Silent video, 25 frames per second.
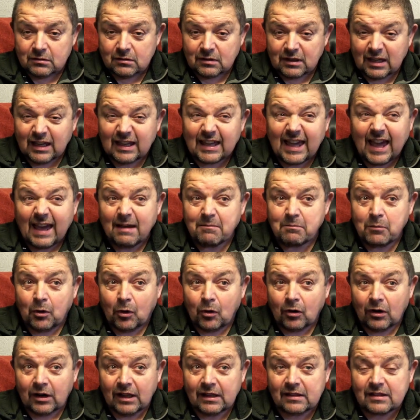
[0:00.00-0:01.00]
can get
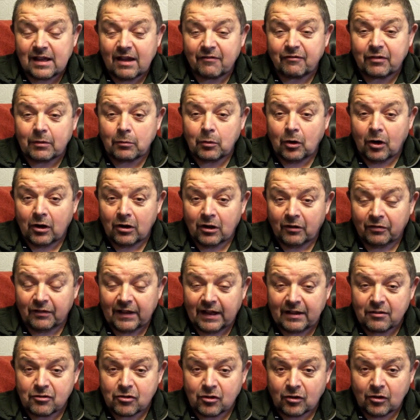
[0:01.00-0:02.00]
more or less everywhere on
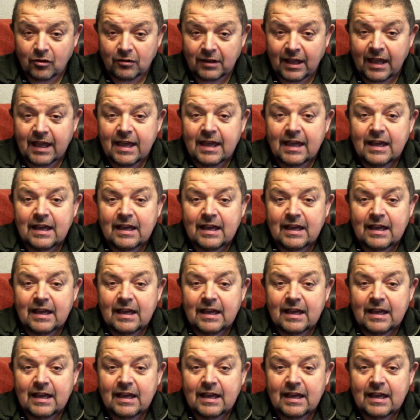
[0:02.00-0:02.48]
that journey.